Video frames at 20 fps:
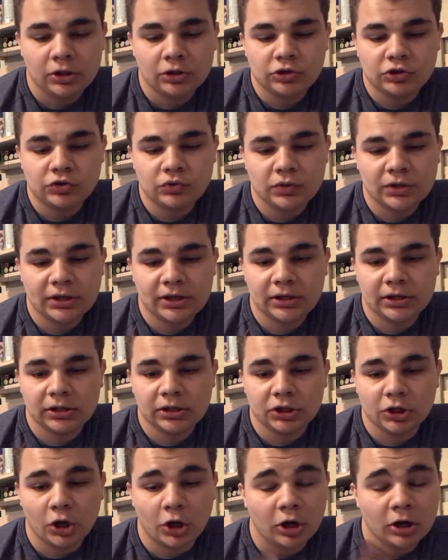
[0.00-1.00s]
You can
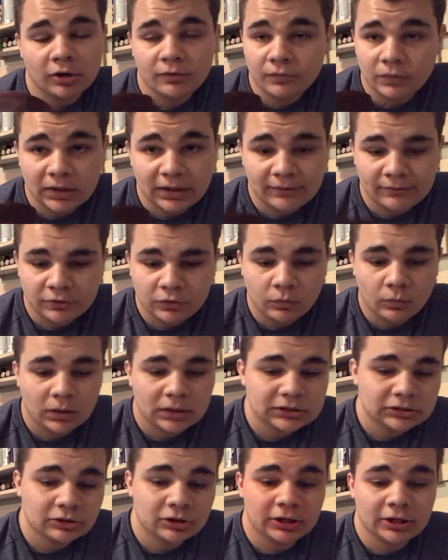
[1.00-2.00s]
carve whatever you
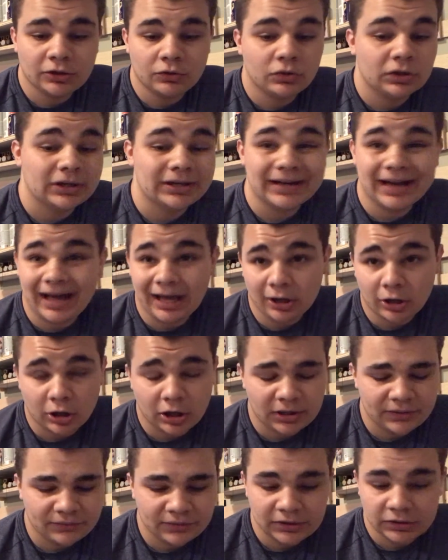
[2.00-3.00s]
want on it. You can not
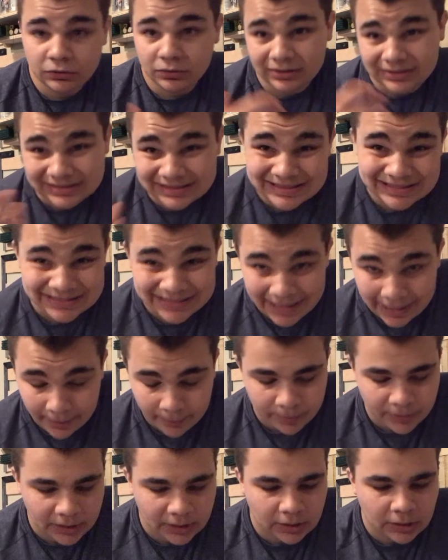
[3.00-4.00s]
carve it. You can
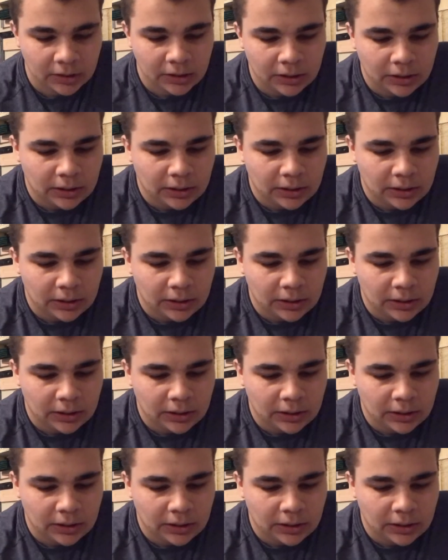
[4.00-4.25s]
stamp it.